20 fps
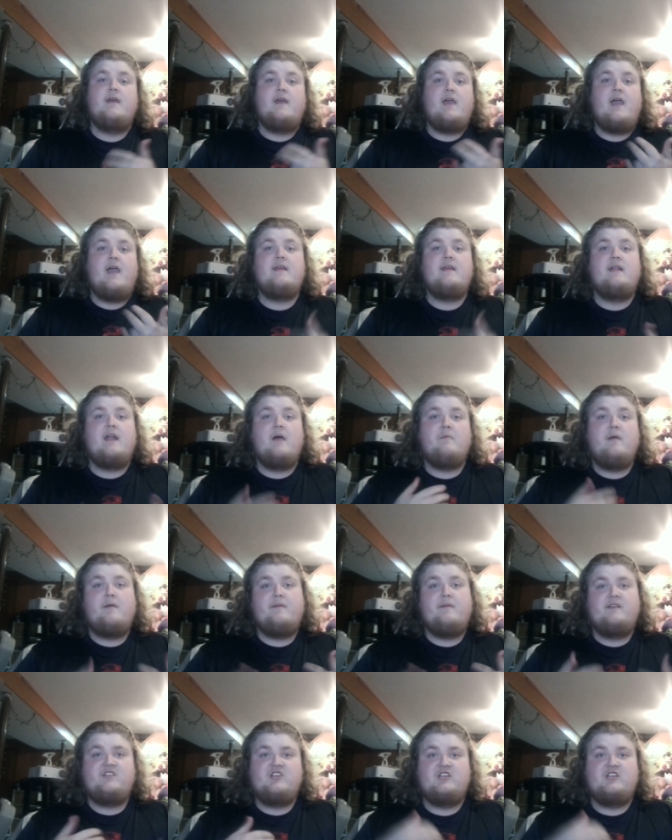and then I might
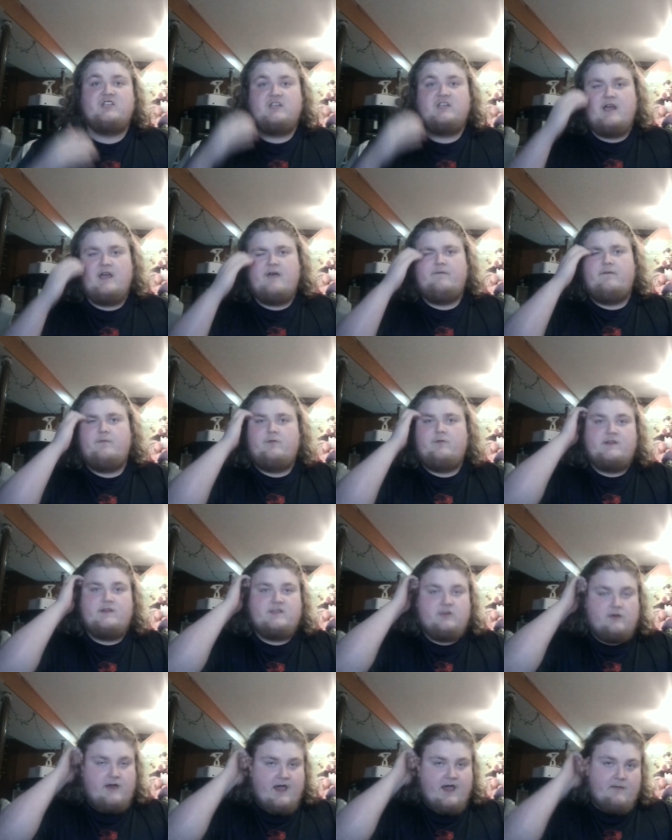be changing the outfit pretty
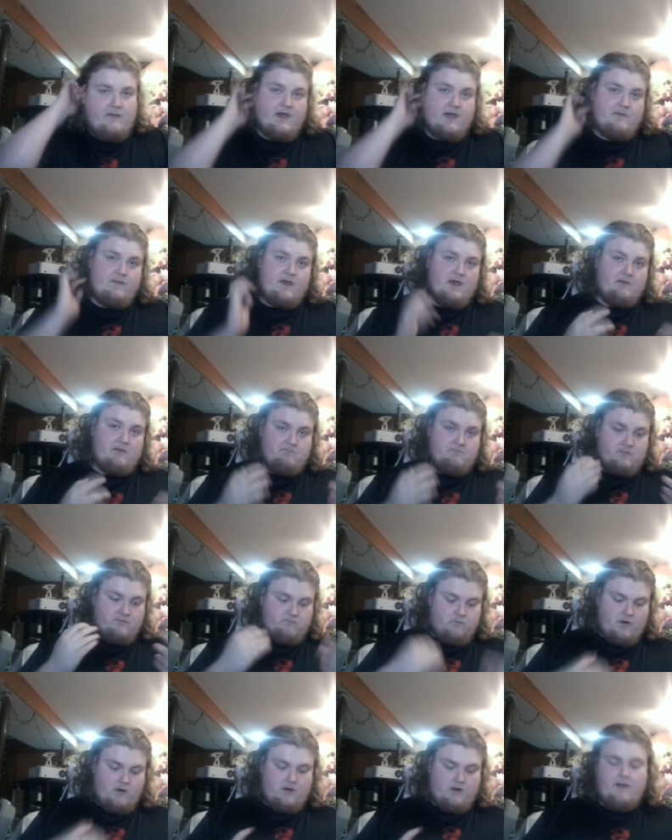soon.
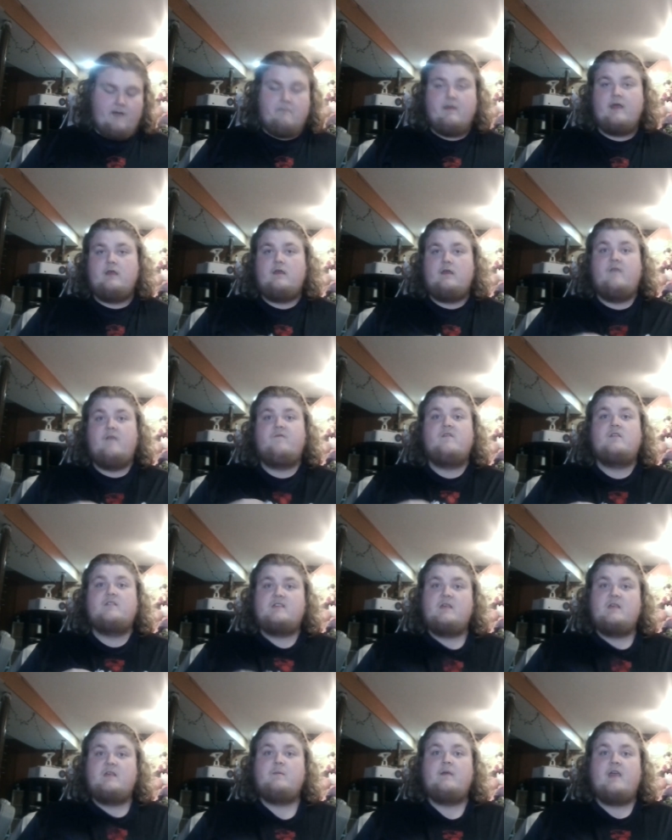If you
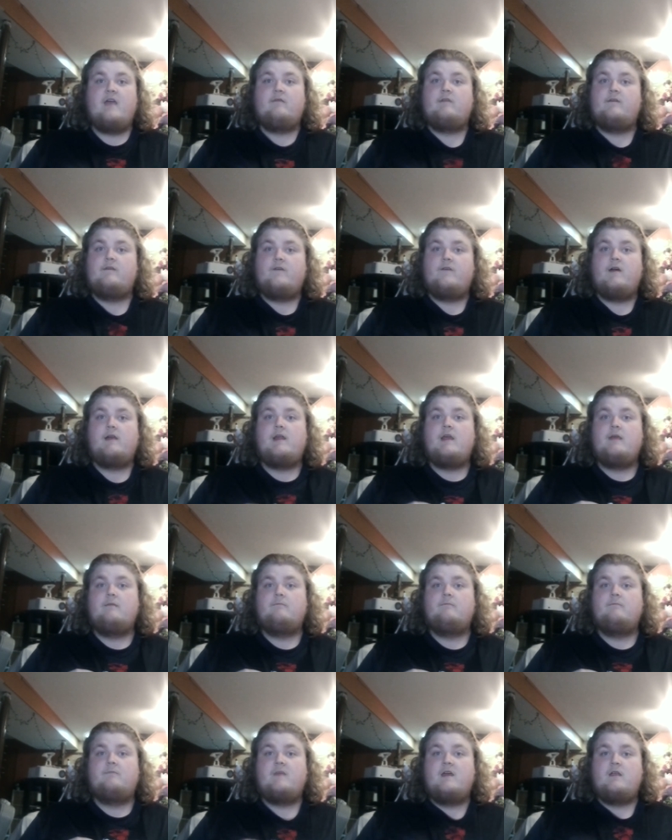see me every
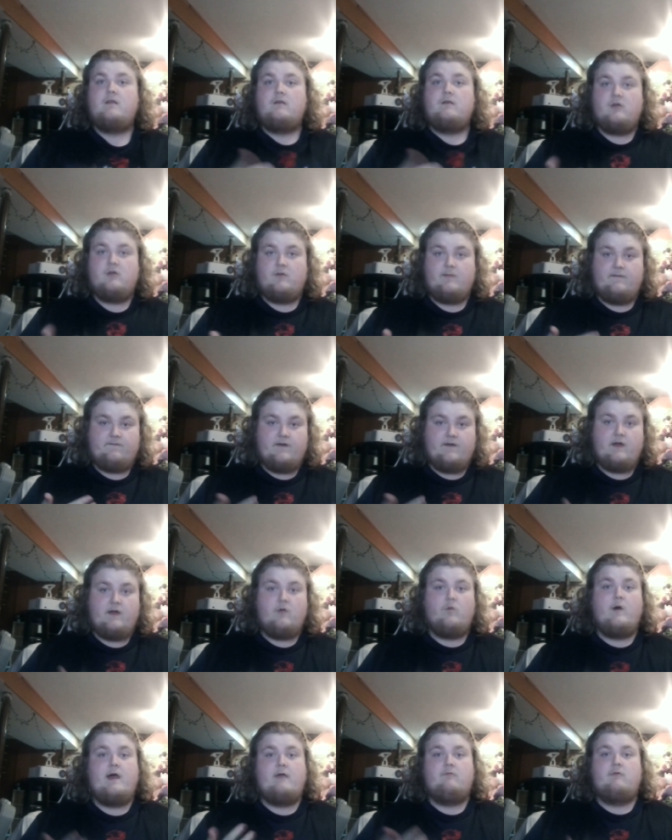Friday, then you're gonna be
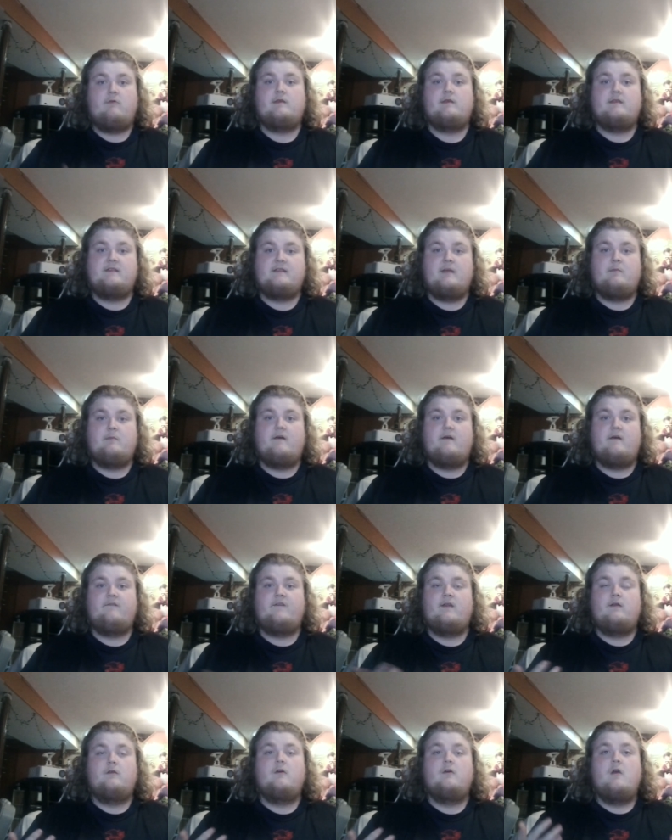finding why I'm wearing the same
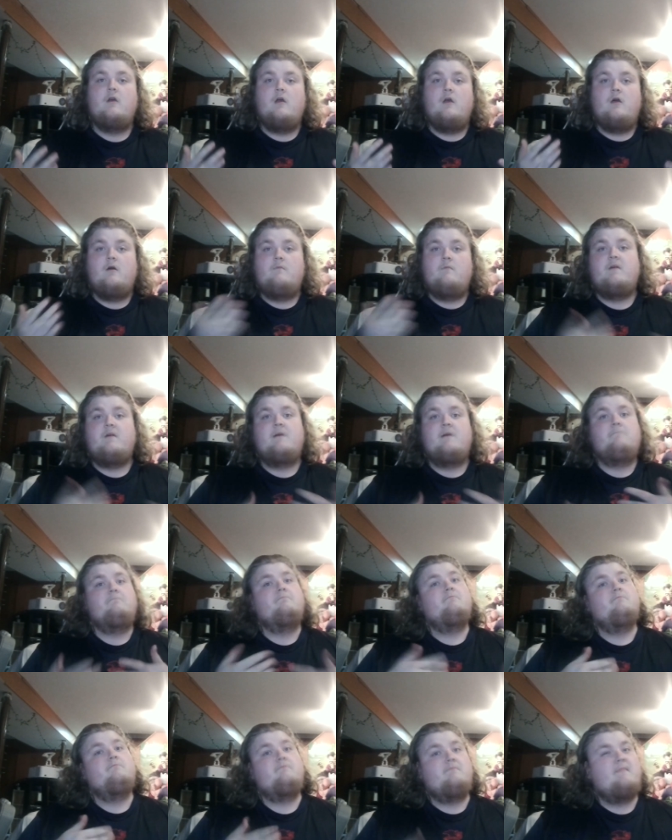outfit. But
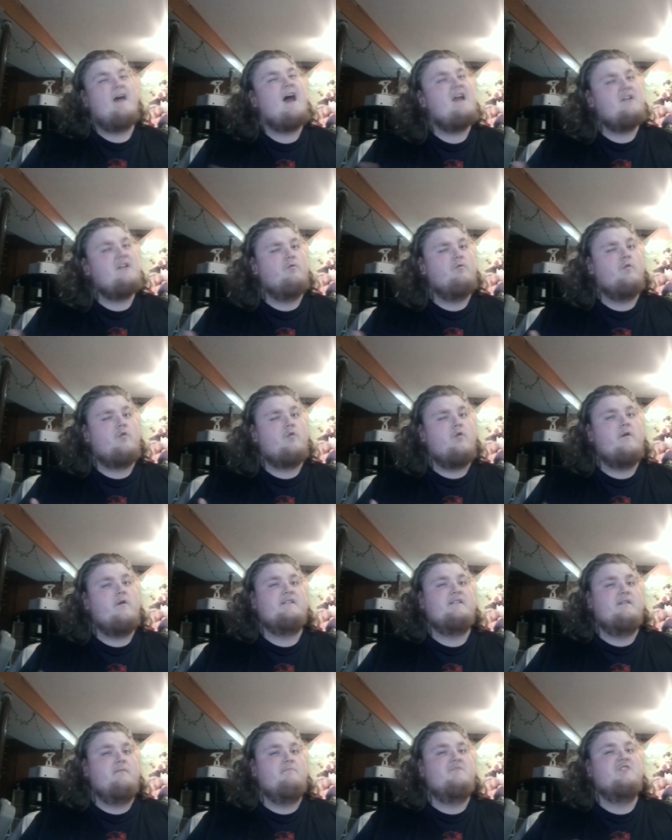I do
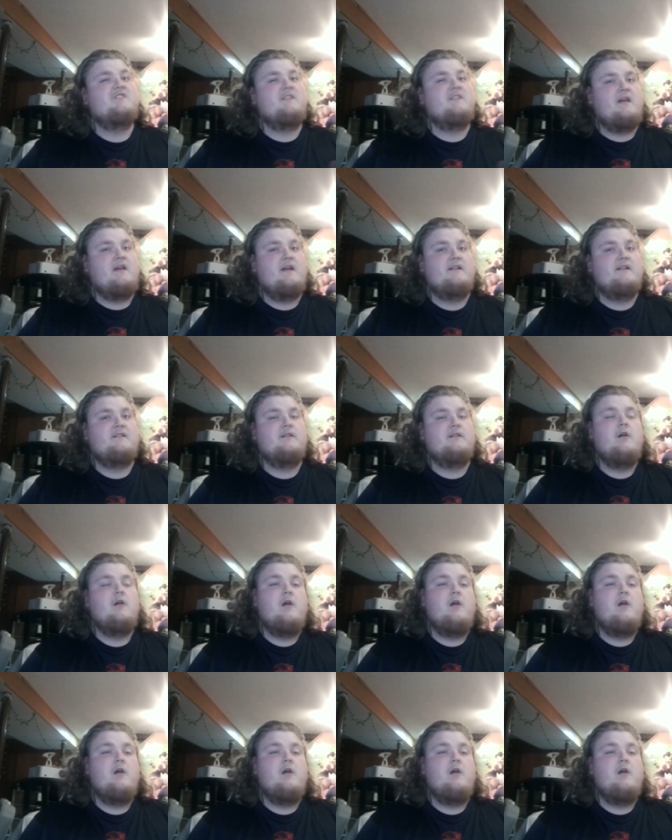record it just in case.